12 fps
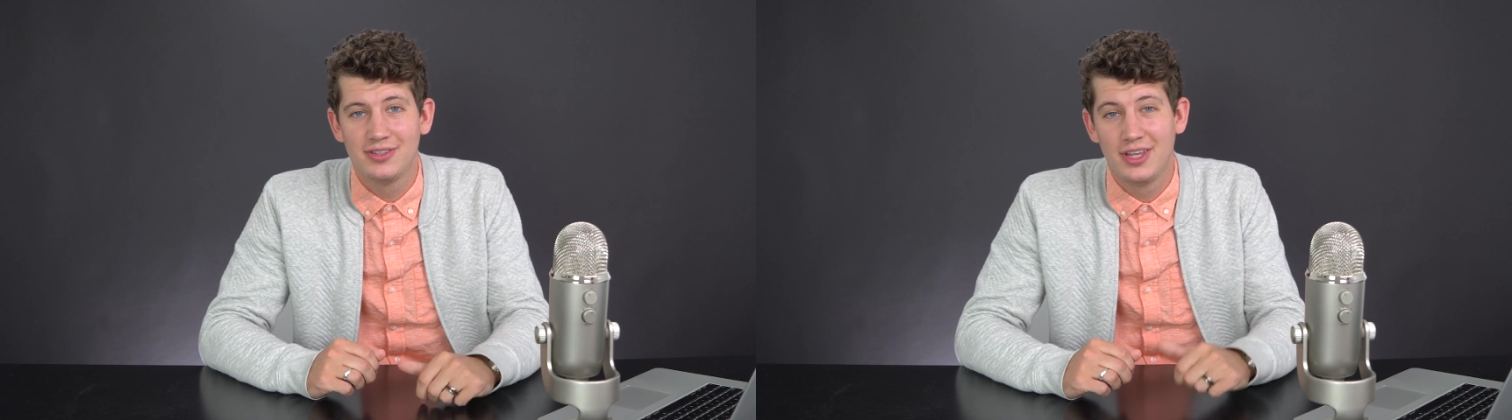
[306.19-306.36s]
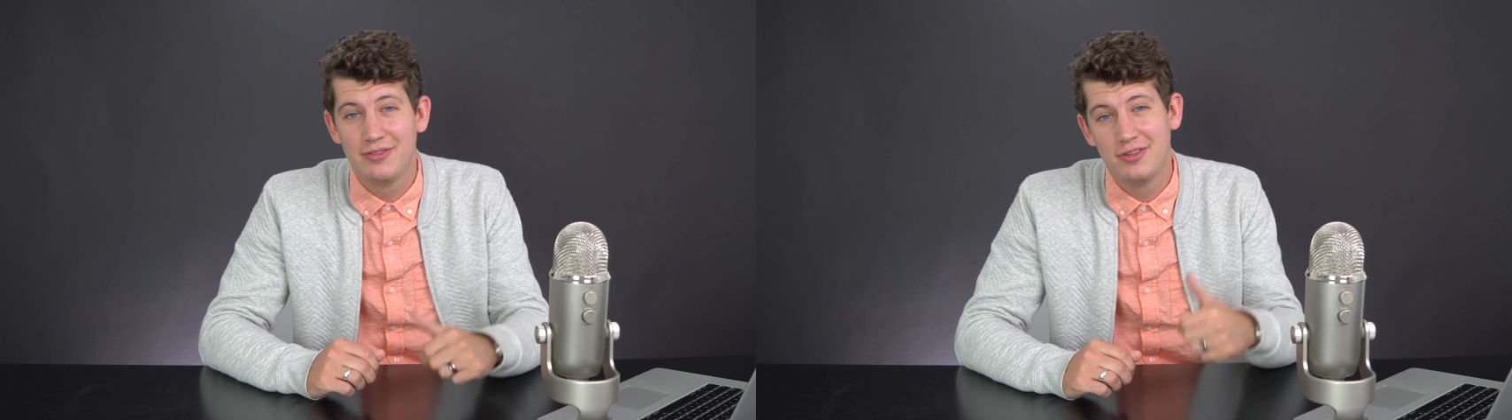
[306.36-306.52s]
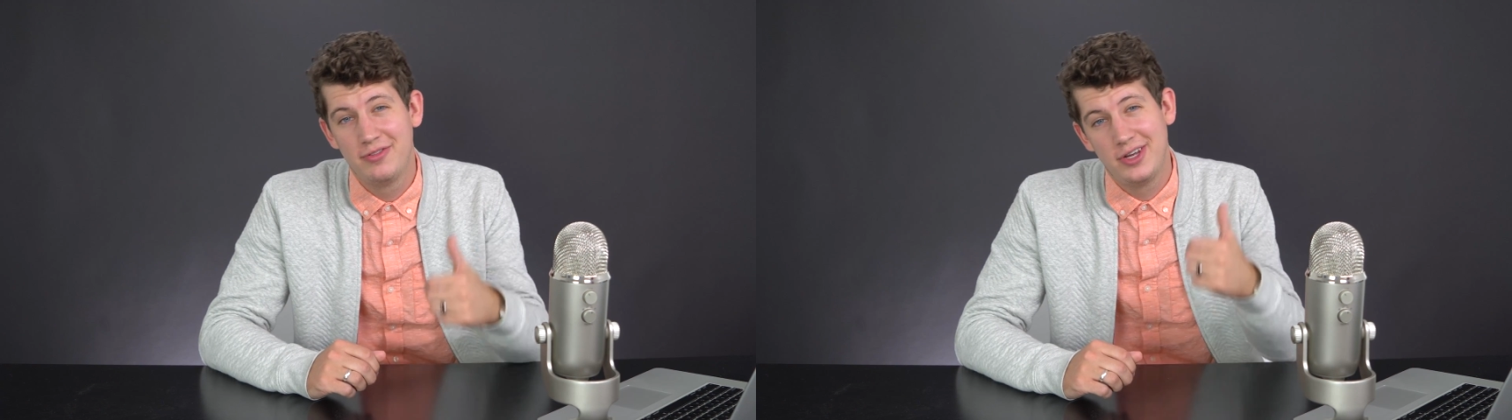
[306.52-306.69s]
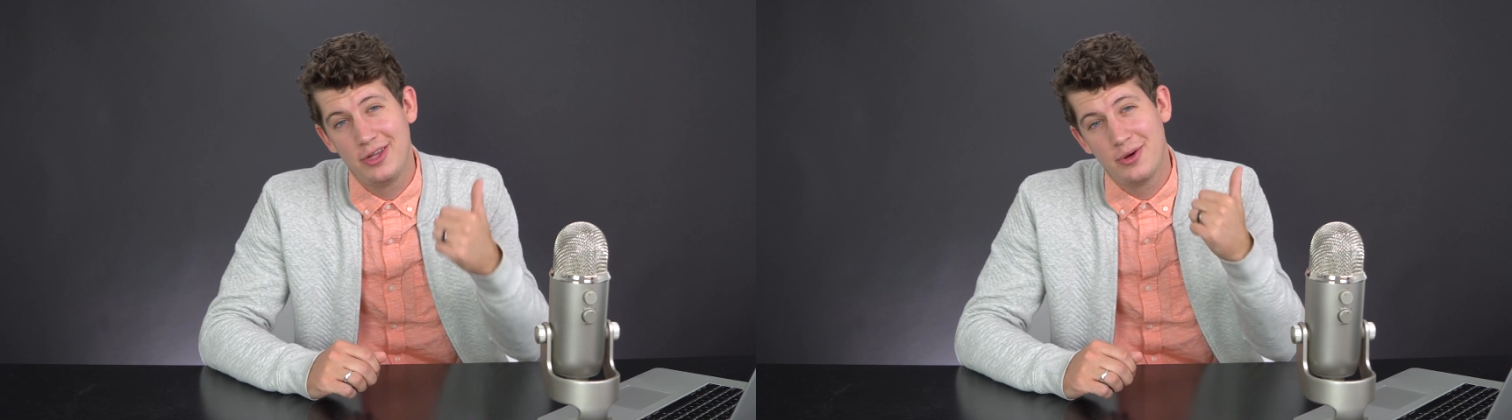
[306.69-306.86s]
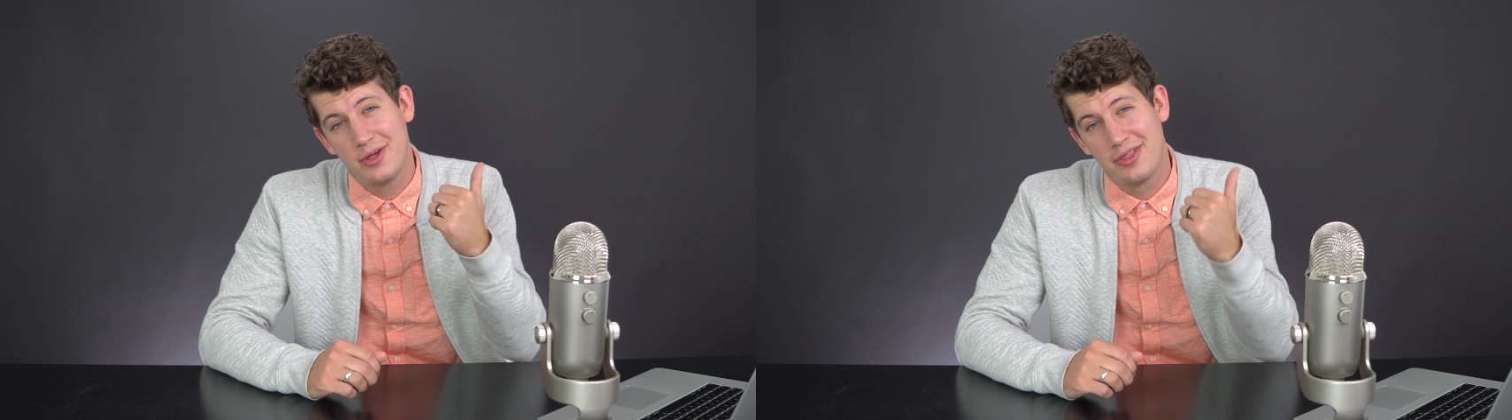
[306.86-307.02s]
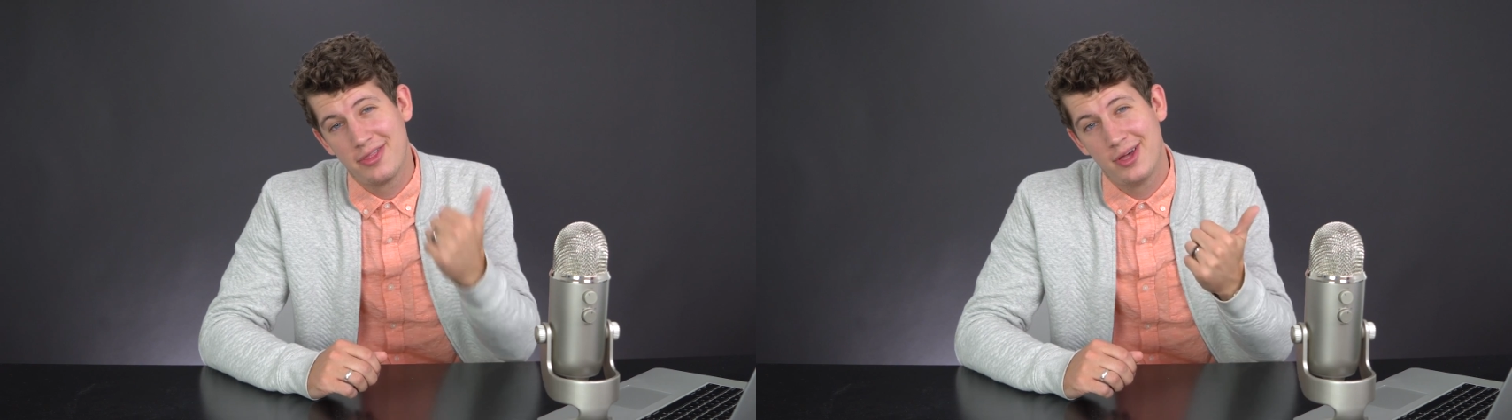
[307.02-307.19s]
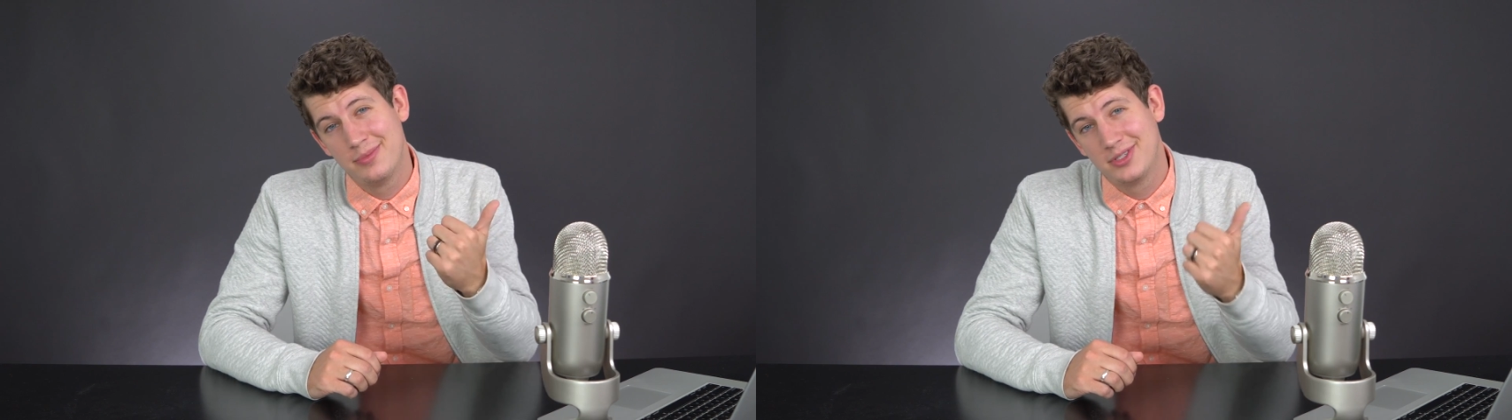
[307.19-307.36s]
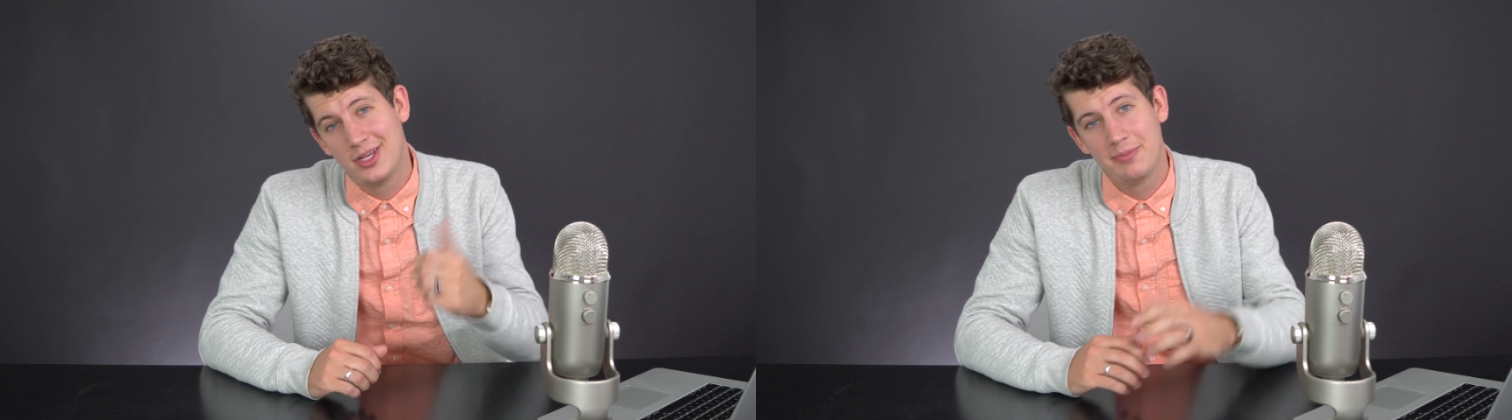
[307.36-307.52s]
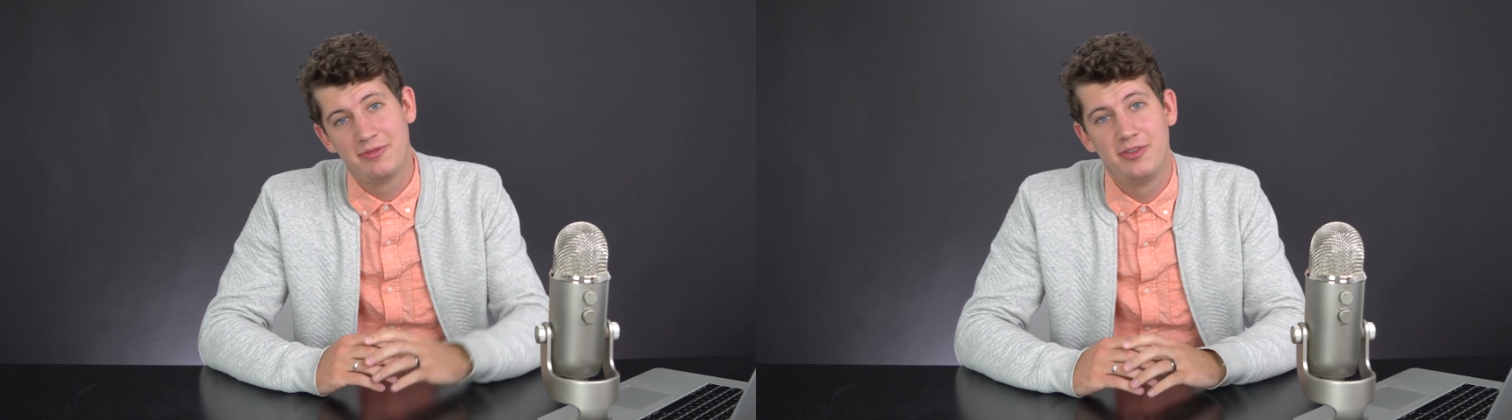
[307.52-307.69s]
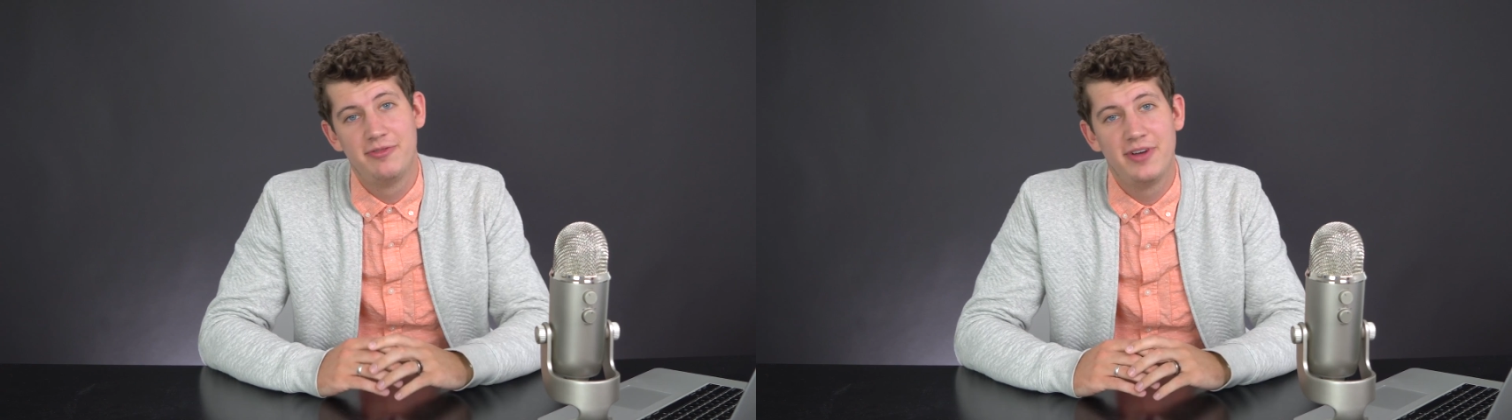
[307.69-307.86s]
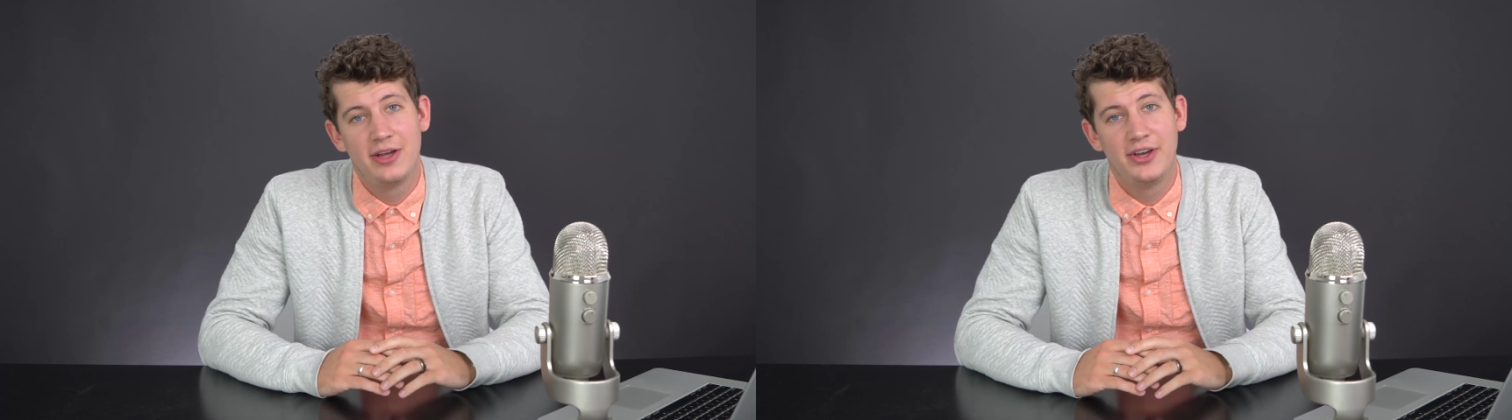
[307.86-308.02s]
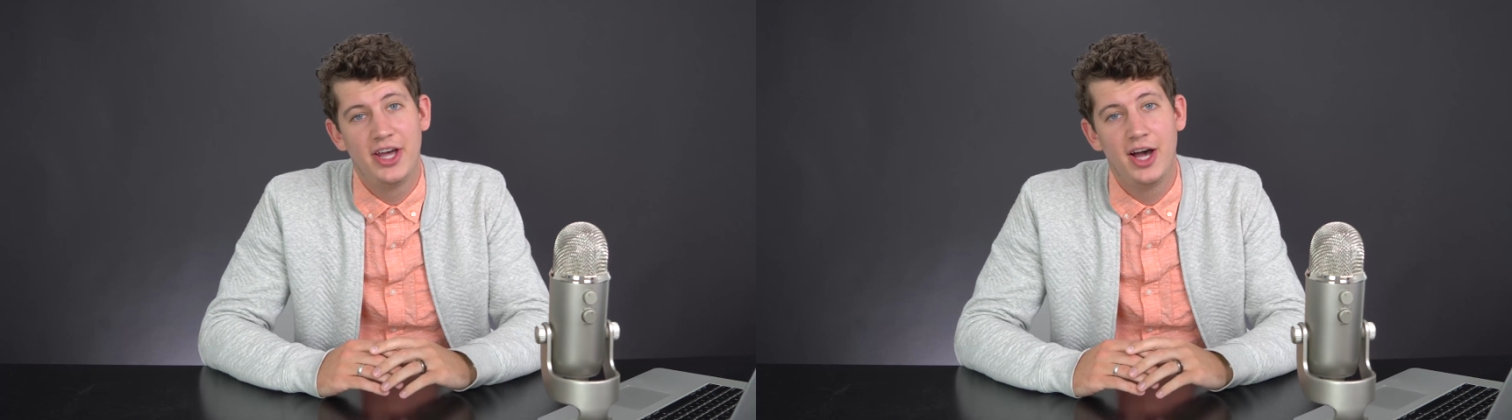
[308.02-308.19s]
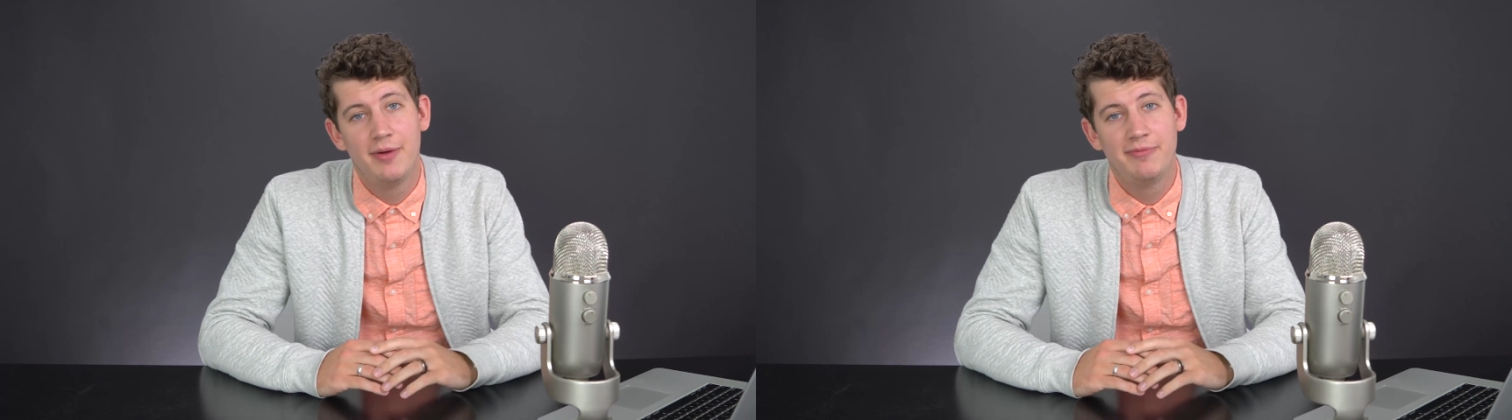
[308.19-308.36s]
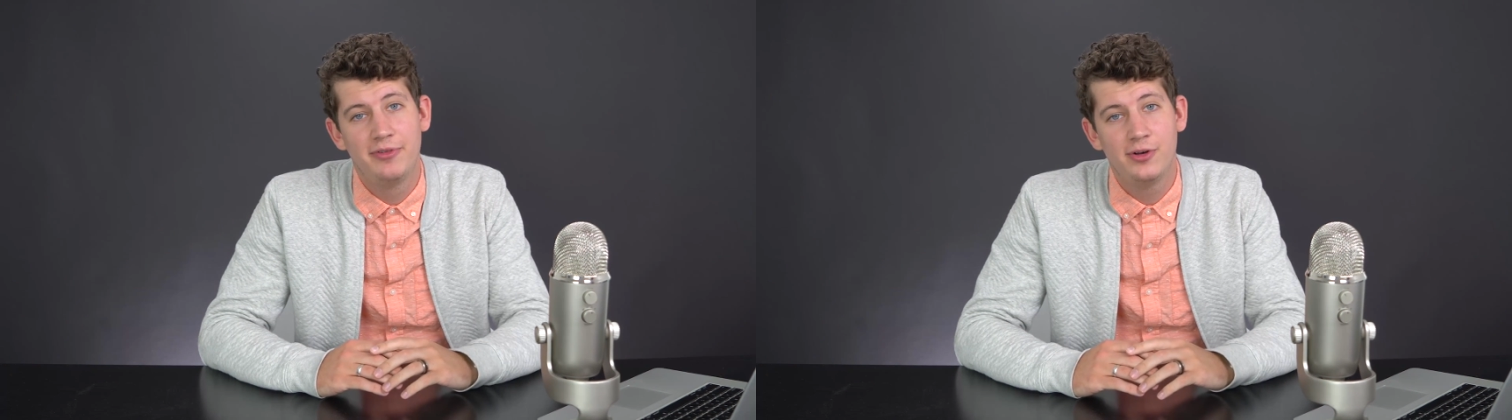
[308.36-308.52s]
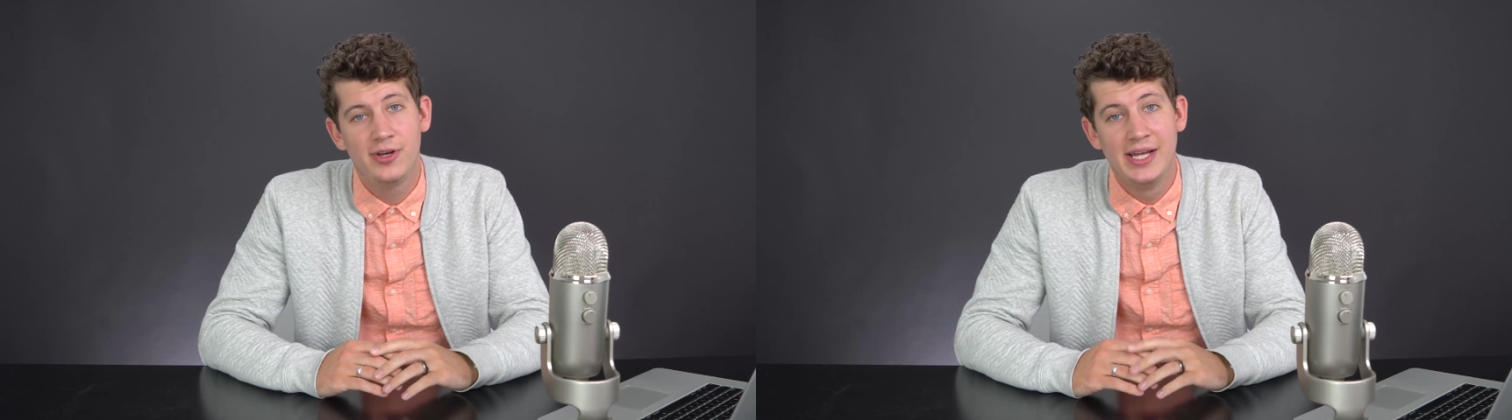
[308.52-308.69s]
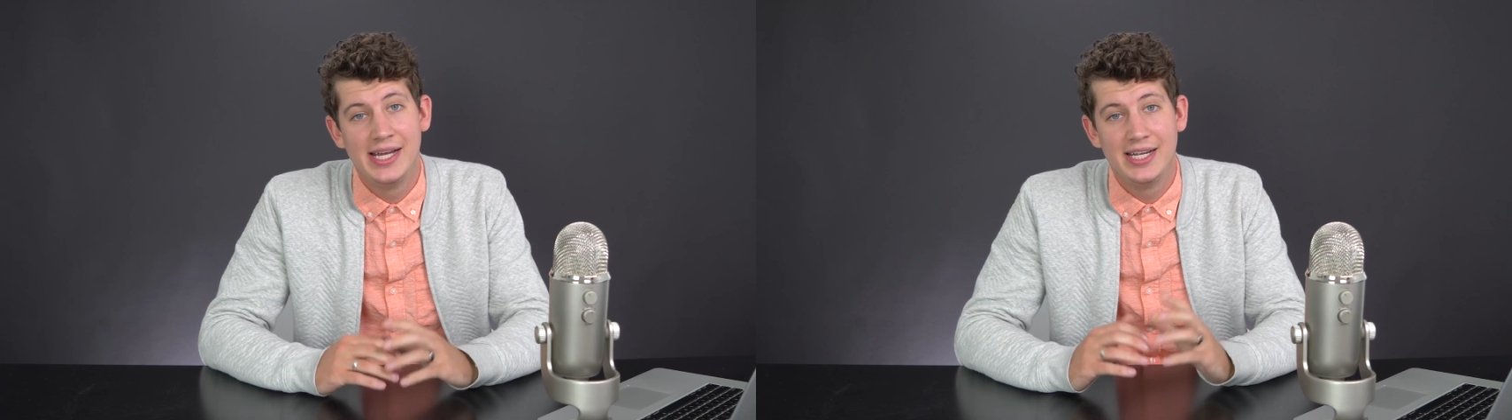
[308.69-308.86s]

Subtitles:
give the video a thumbs up if you found it helpful,